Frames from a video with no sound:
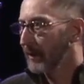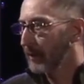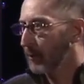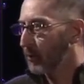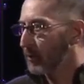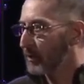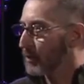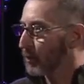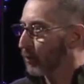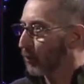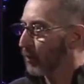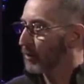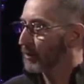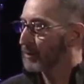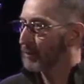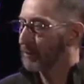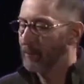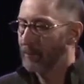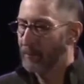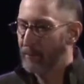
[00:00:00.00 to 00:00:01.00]
It was the
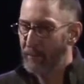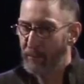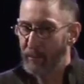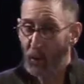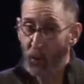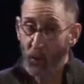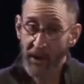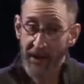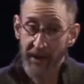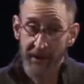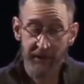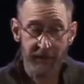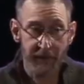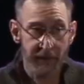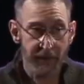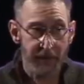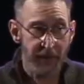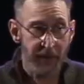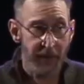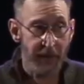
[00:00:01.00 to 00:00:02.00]
worst point
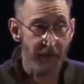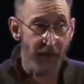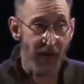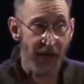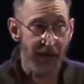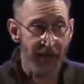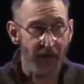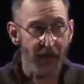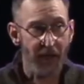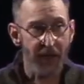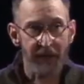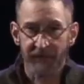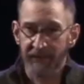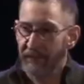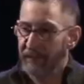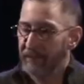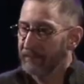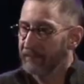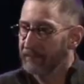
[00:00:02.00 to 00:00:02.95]
in my life.